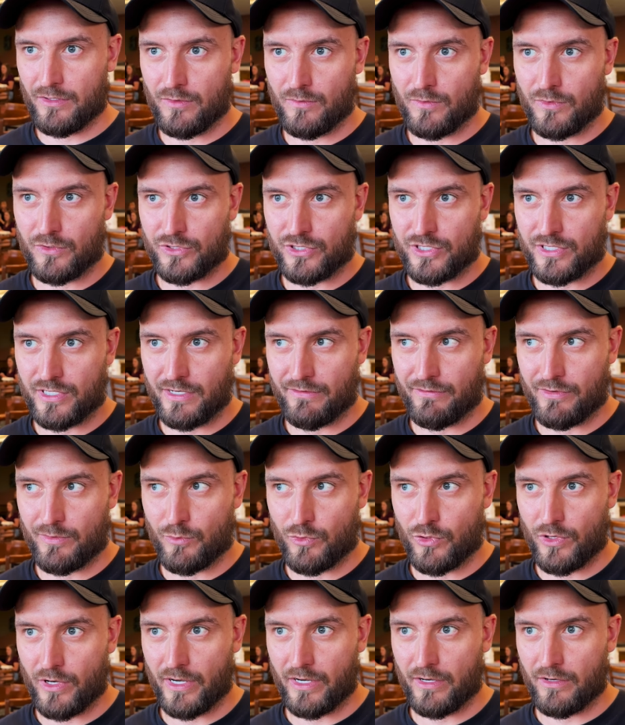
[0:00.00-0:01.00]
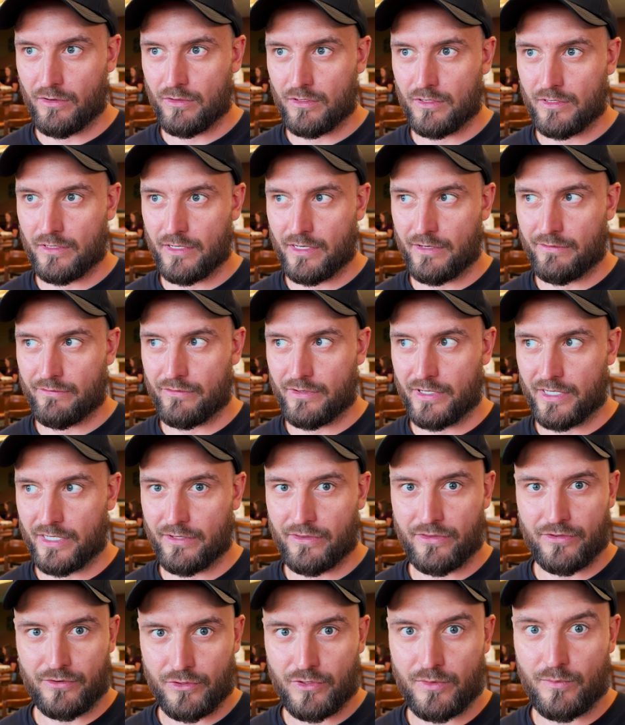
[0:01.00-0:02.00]
almost every morning.
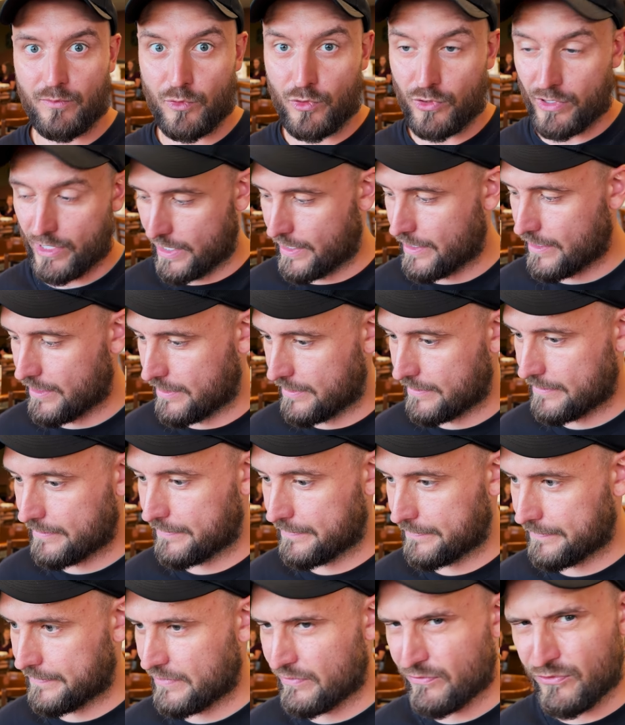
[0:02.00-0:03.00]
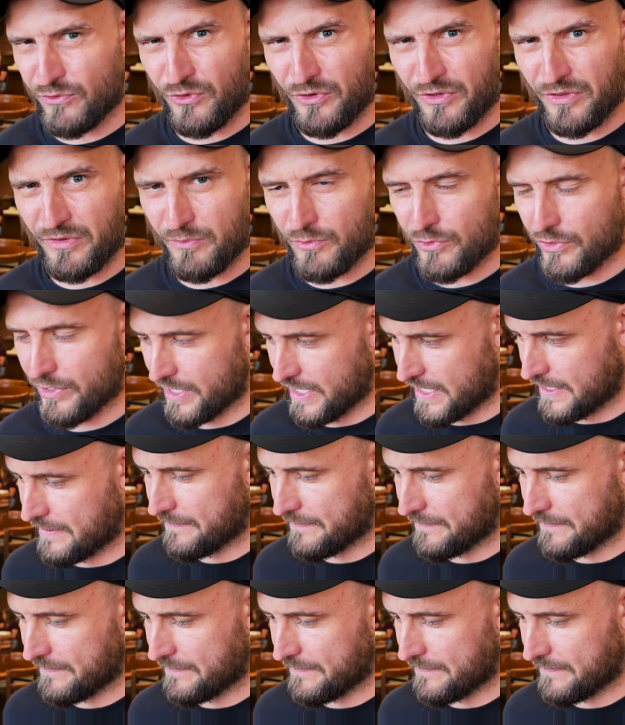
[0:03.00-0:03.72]
Every third morning before finding.